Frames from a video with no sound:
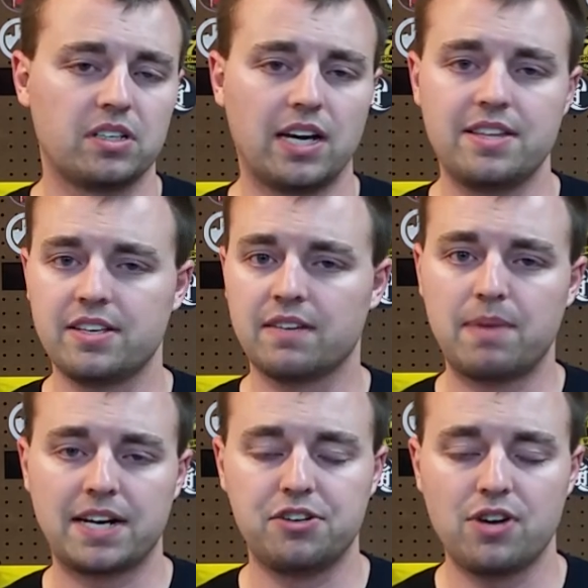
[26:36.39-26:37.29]
Anything to get
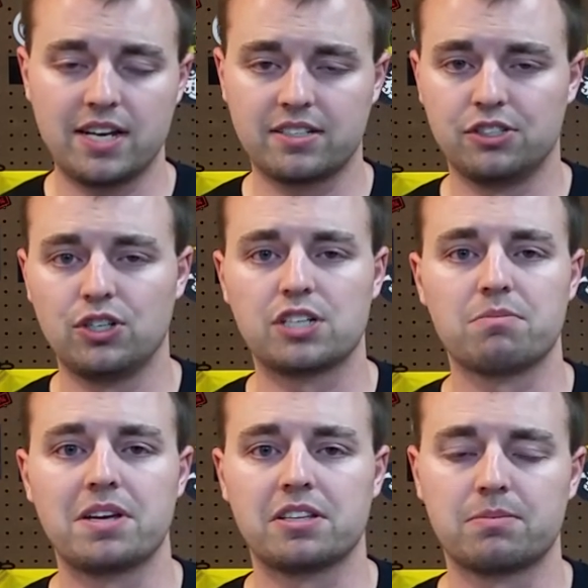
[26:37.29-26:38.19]
back to you guys because you guys
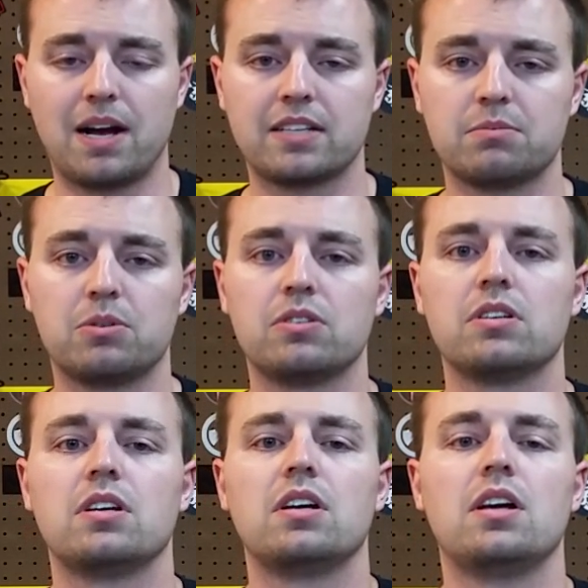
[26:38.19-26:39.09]
will make this possible.
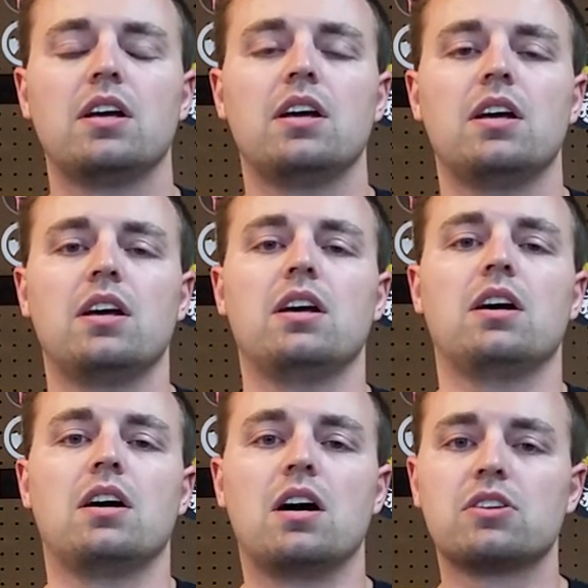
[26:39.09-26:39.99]

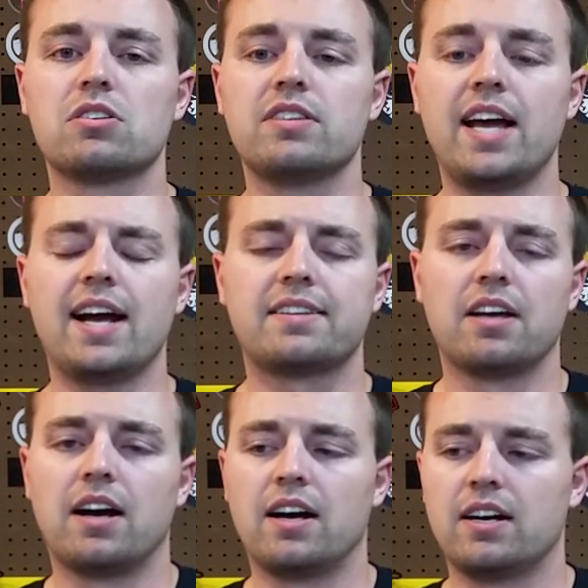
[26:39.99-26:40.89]
Other than that,
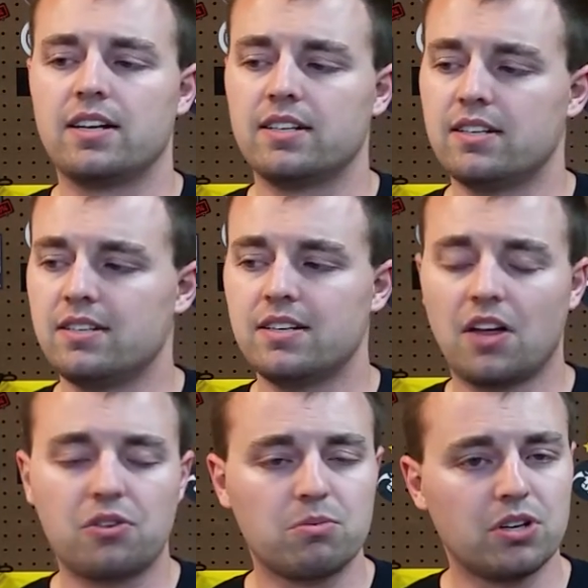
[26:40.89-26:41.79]

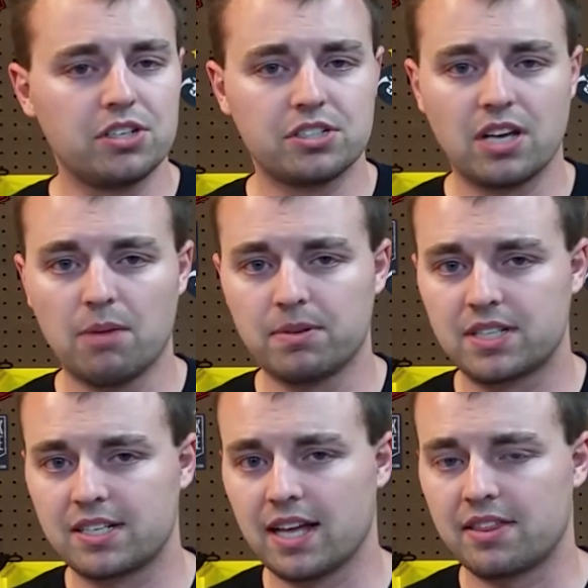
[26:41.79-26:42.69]
nothing really. Just help us
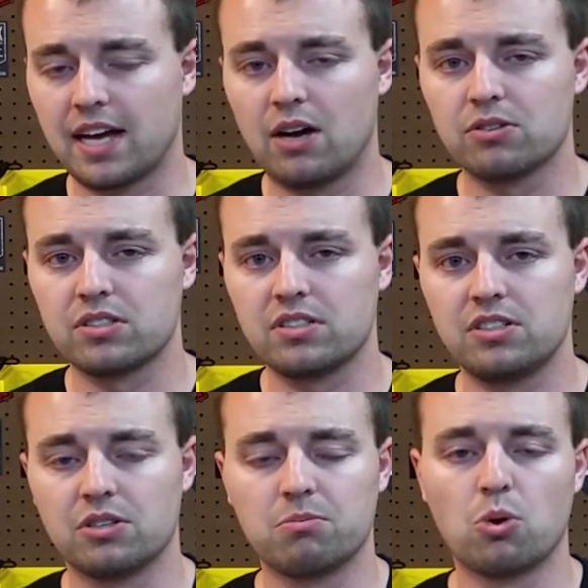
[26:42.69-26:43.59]
get to that 1,000.
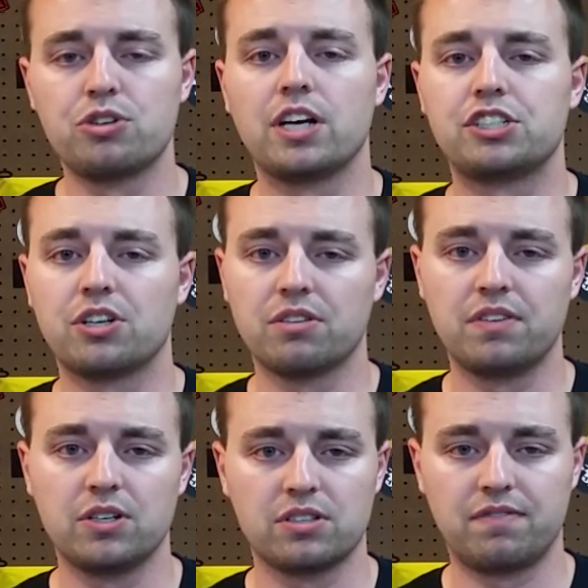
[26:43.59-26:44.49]
The more you guys share the
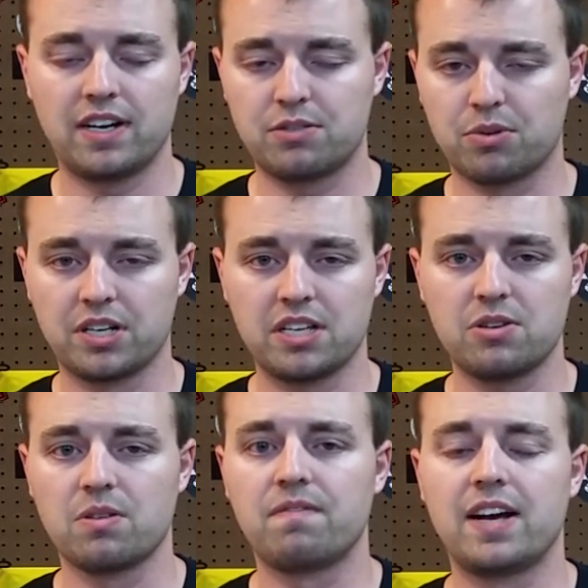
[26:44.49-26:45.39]
videos, the faster we're going to get
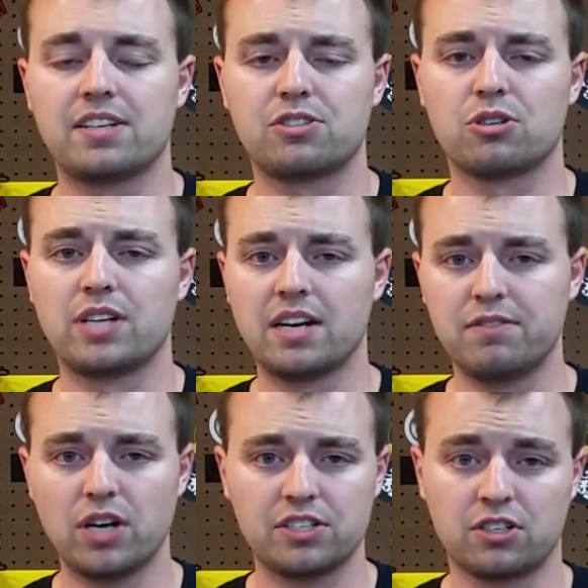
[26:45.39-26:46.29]
there, and the faster 10
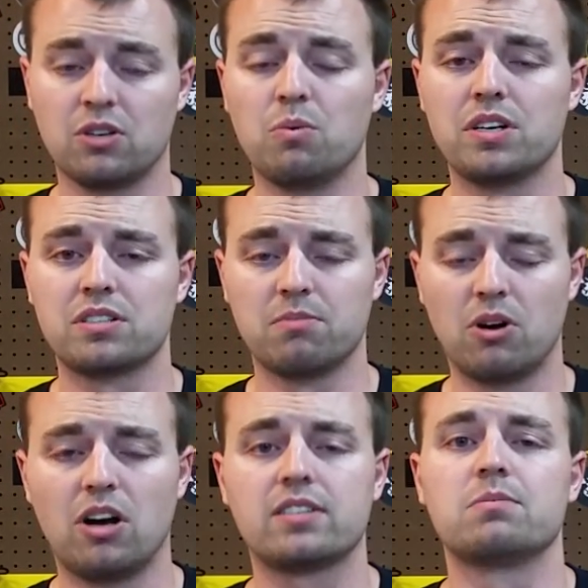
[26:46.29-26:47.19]
of you guys are going to win some
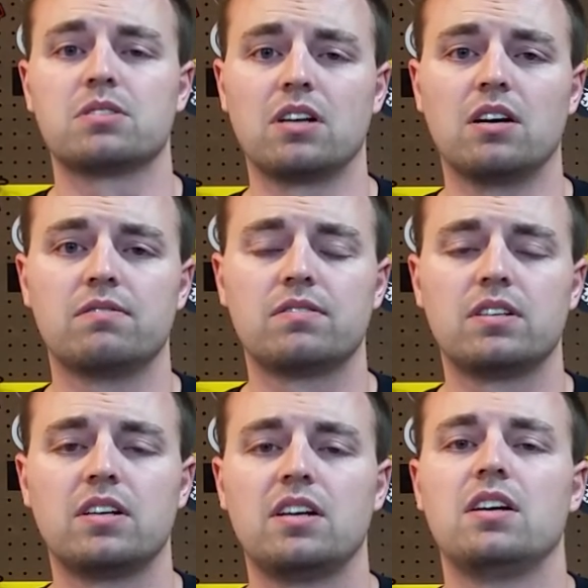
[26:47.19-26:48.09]
awesome stuff.
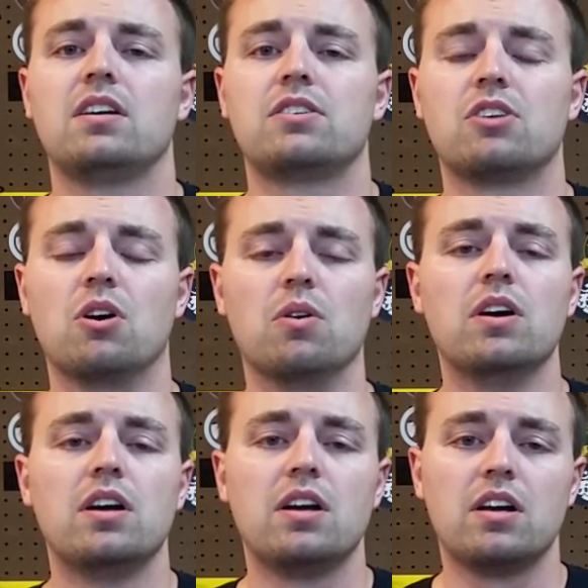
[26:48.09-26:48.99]
So,
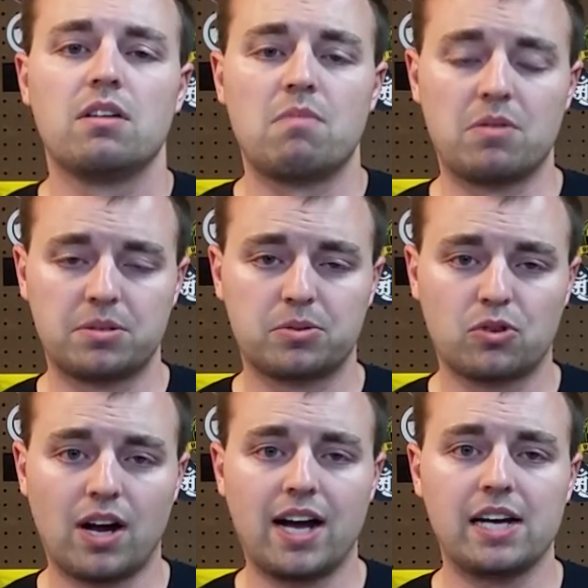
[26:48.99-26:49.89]
remember to
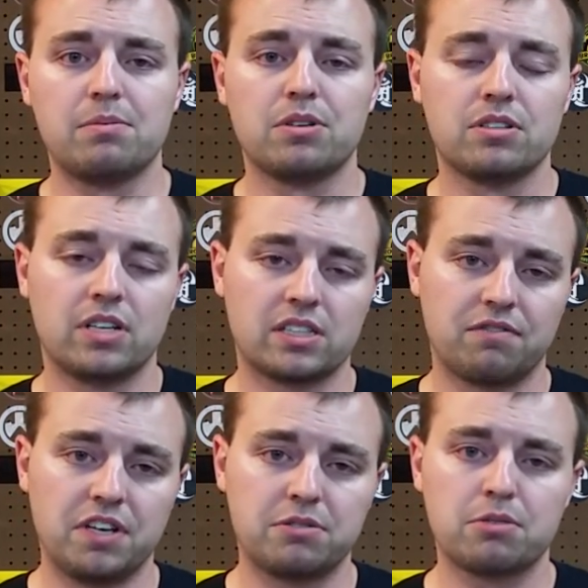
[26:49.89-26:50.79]
subscribe, like
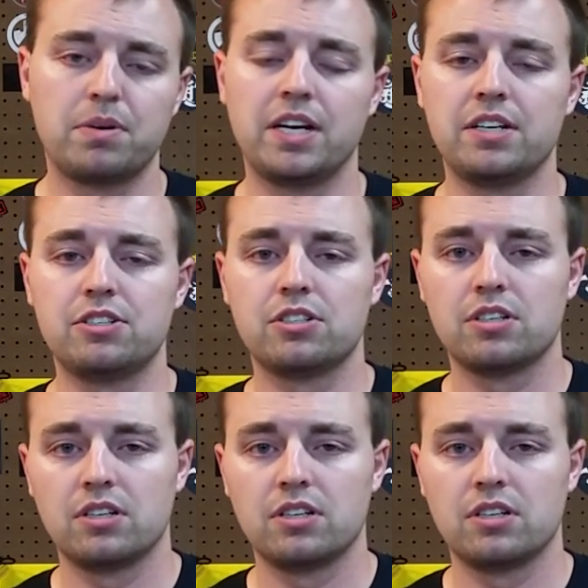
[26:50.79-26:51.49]
the Facebook page,